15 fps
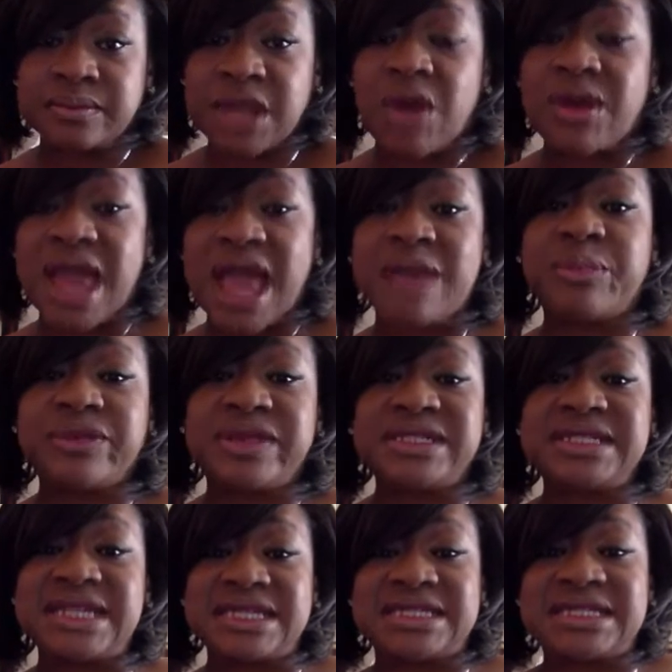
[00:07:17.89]
on April the
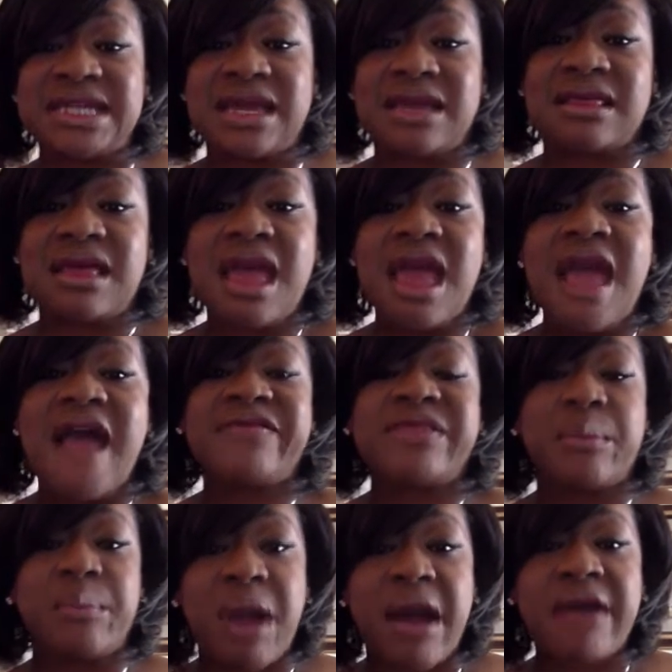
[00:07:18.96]
16th at
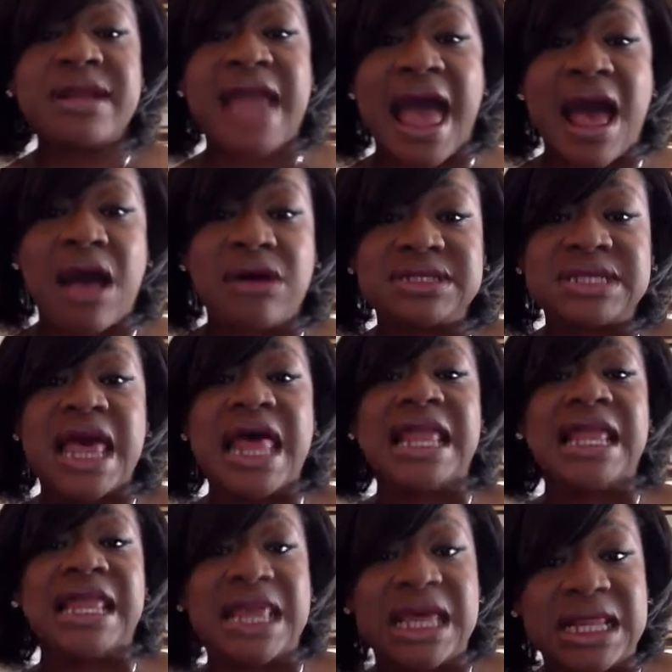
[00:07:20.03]
the Martin House
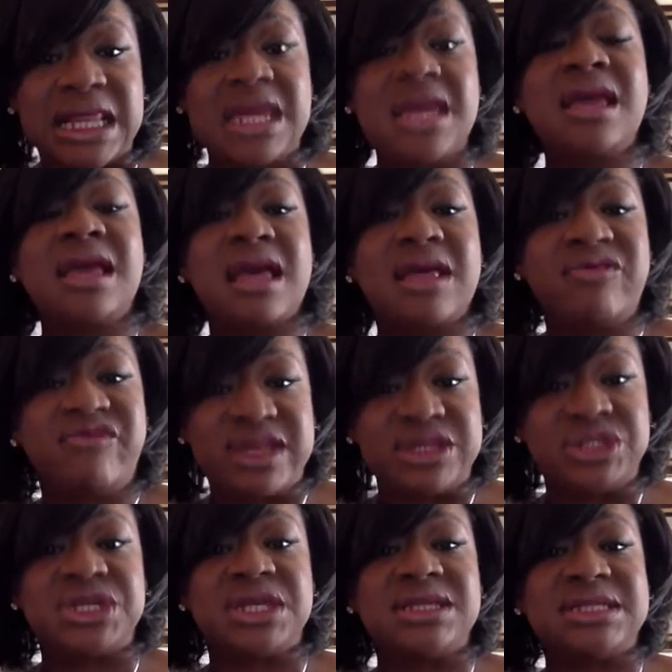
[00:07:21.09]
Lily
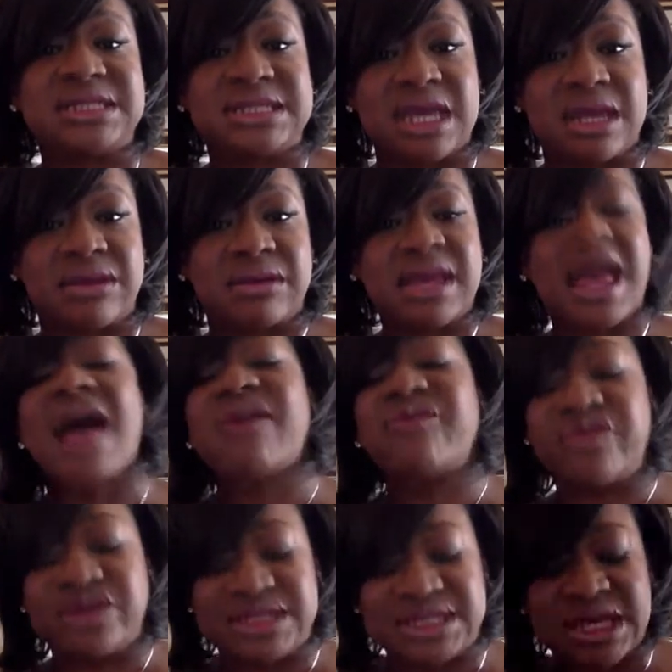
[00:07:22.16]
Convention Center,
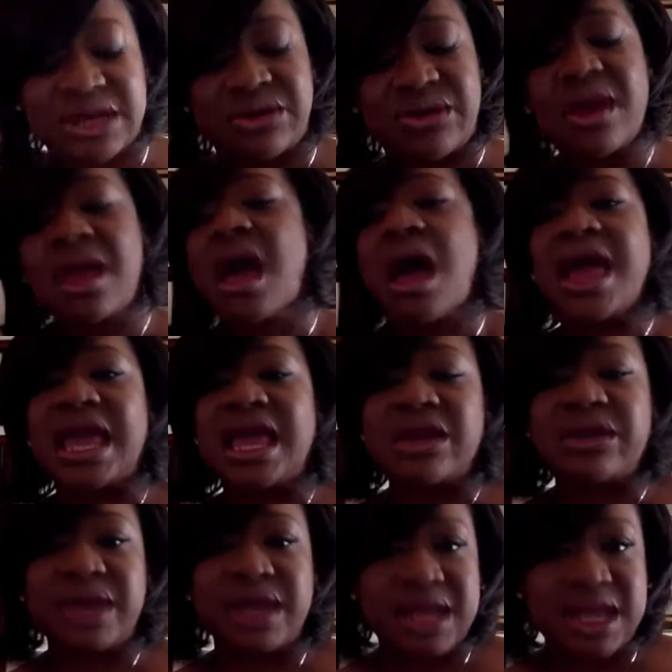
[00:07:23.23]
Conference Center
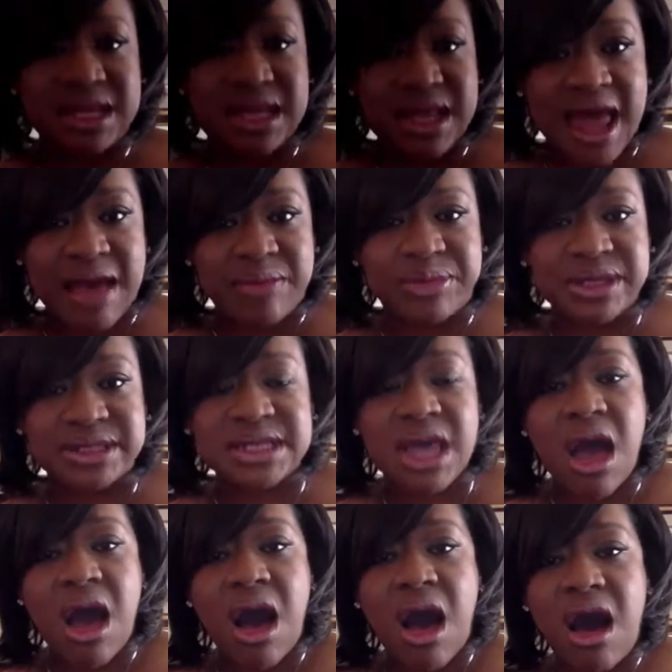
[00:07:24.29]
here in Indianapolis
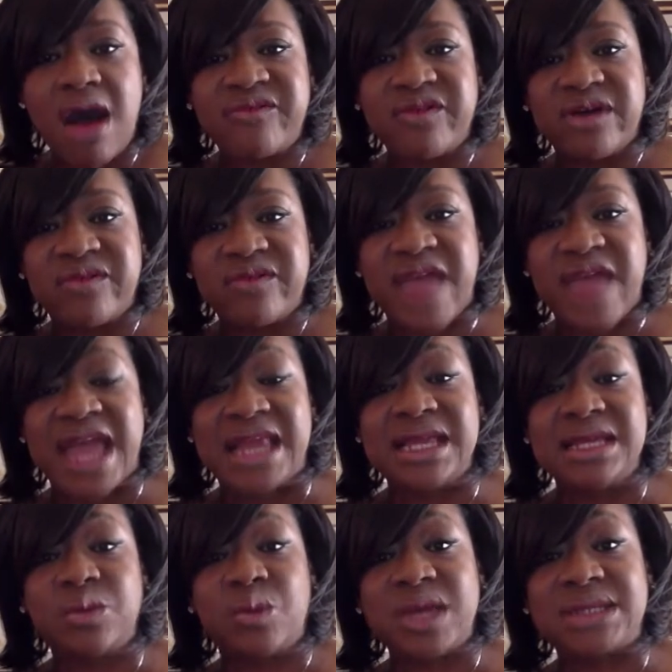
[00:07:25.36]
off of
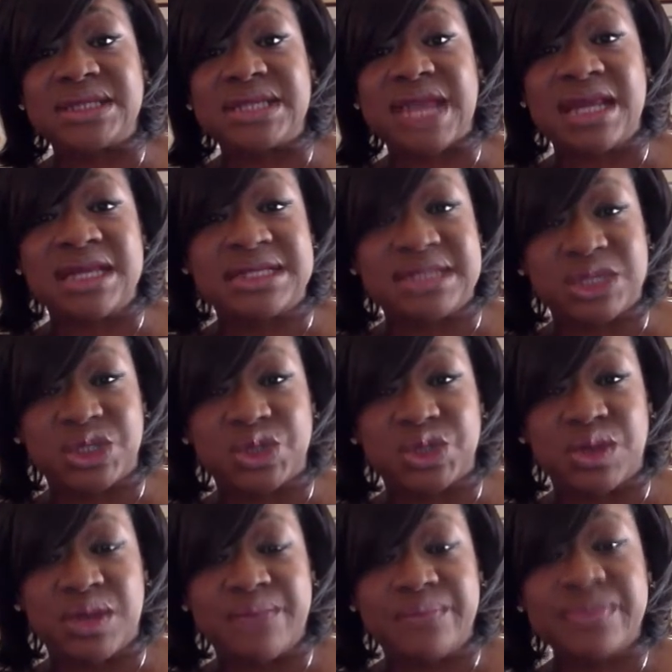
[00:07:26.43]
West 86th
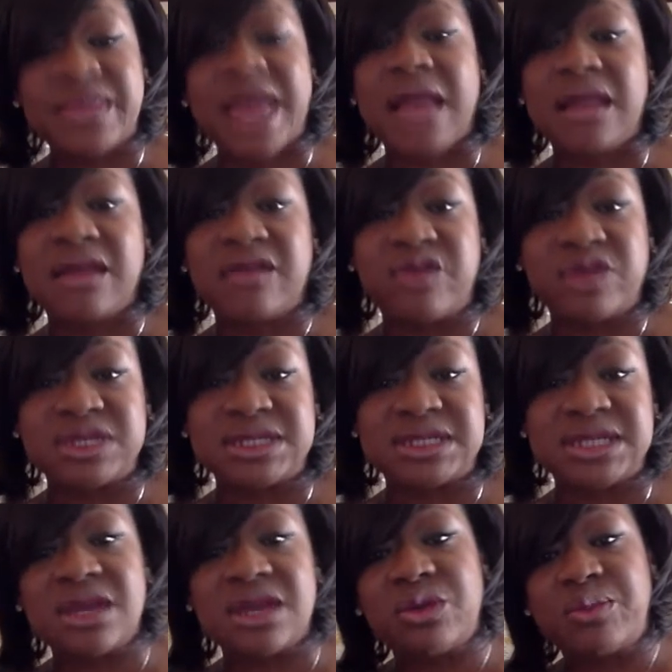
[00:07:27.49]
Street. I look forward to
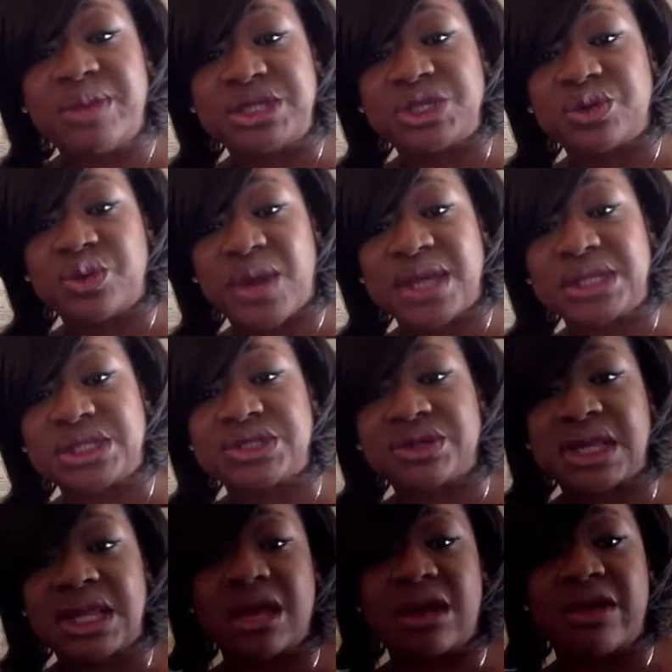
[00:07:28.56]
seeing you. Be sure to register.
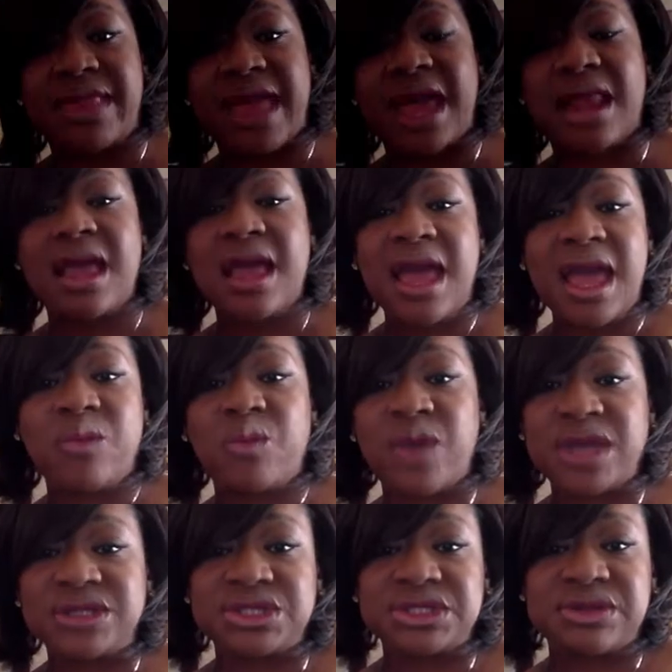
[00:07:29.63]
Click on that and
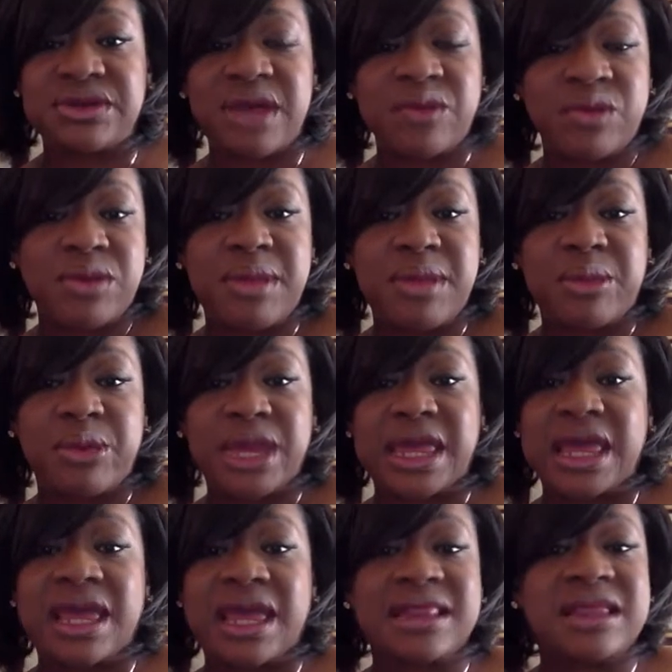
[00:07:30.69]
register. And remember
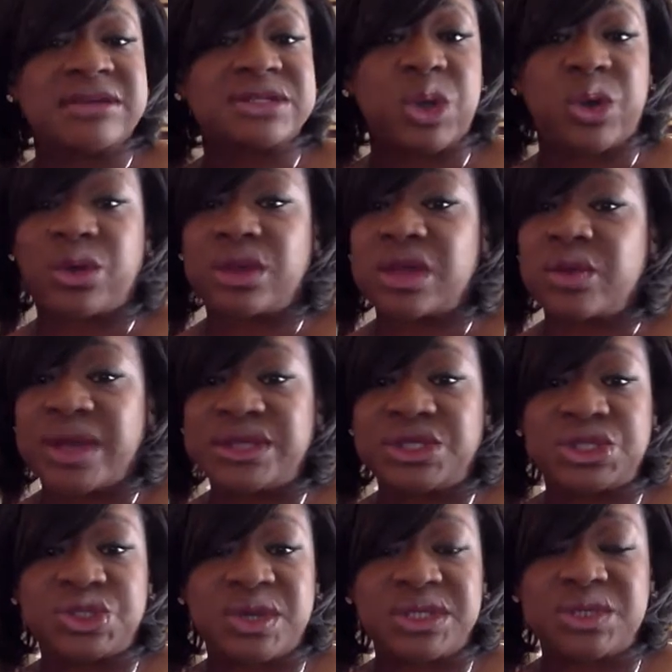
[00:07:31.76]
again, there's early
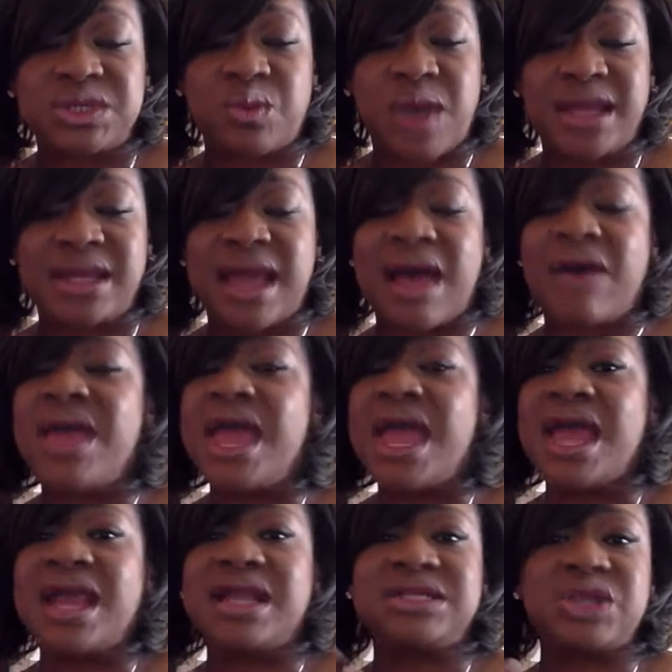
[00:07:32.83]
registration right now,
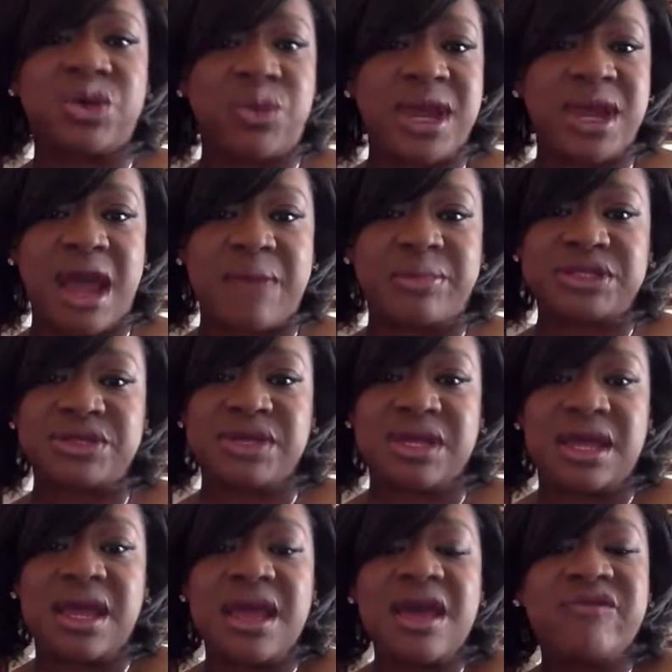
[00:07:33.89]
and it's a great
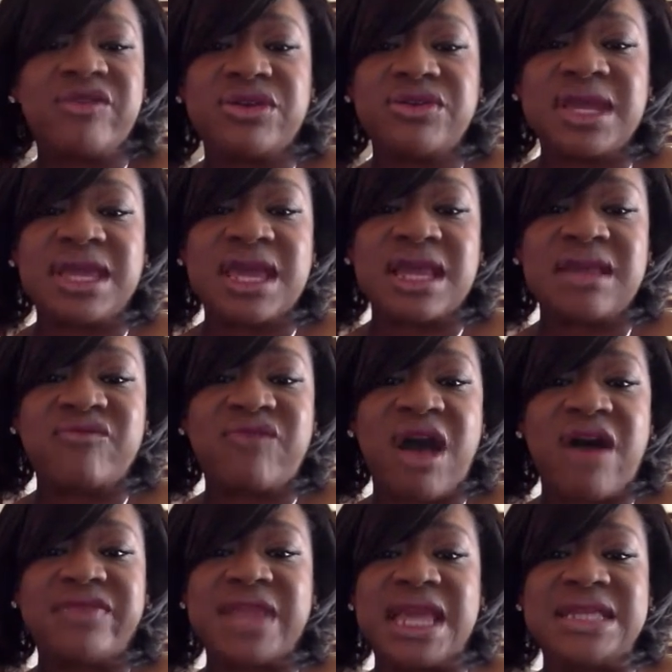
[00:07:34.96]
opportunity for you to get
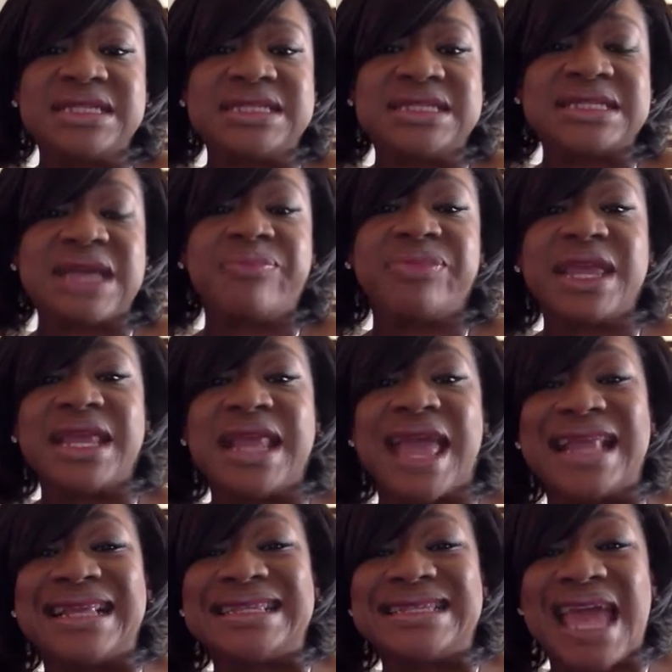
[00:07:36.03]
involved in something
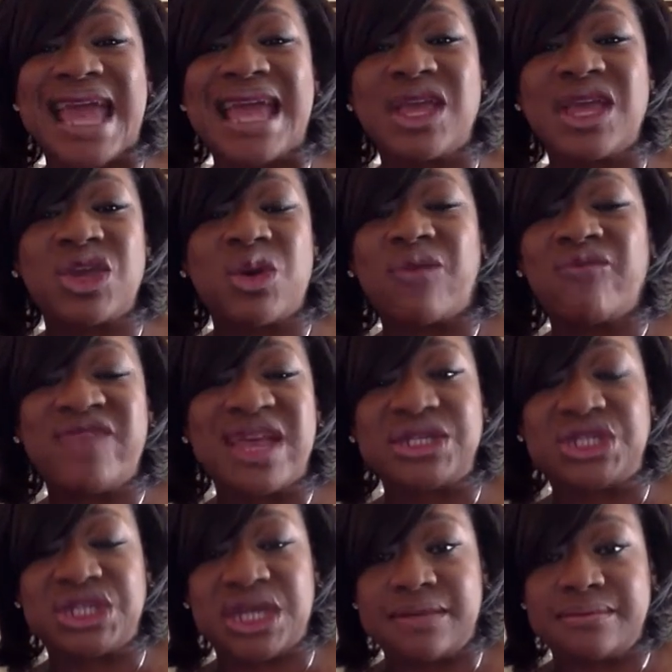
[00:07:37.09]
and take your
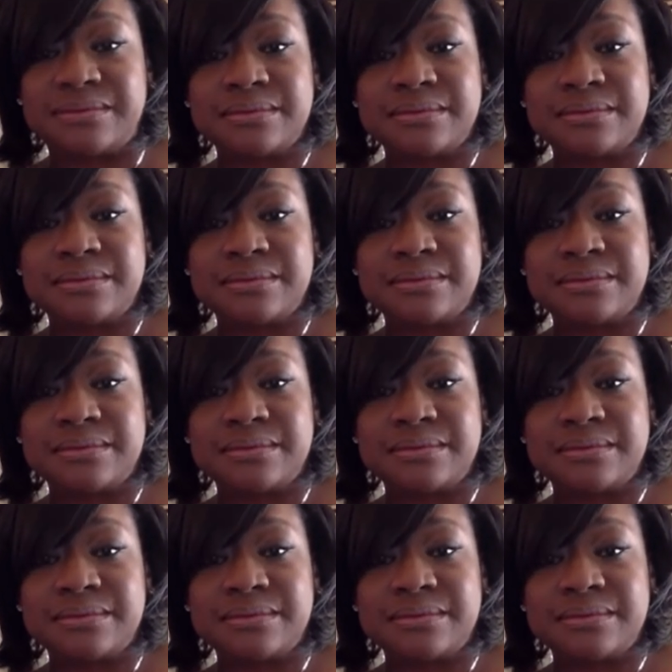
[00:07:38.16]
vision.